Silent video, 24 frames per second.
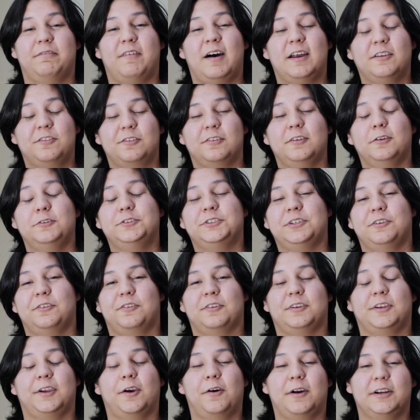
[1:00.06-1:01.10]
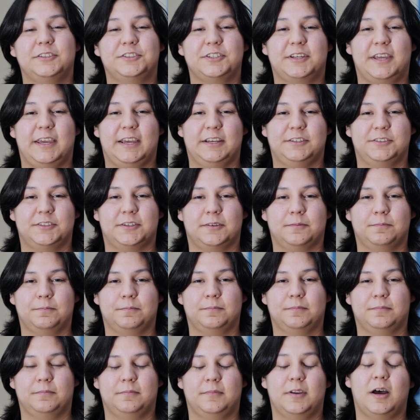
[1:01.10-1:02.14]
find solutions in your education,
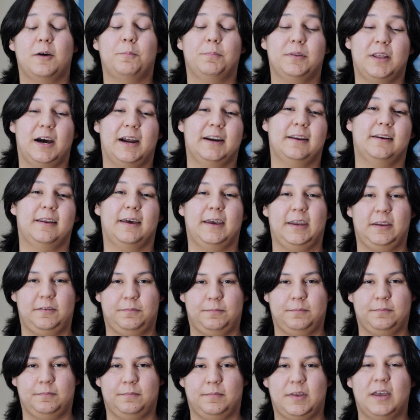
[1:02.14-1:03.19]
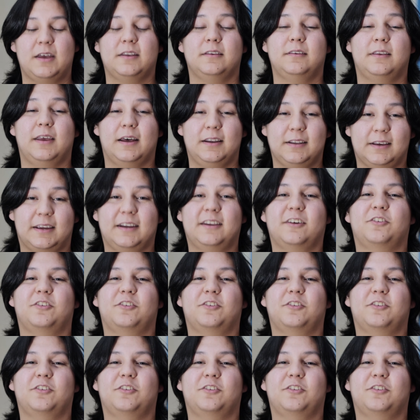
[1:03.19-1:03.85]
apply today. Delegate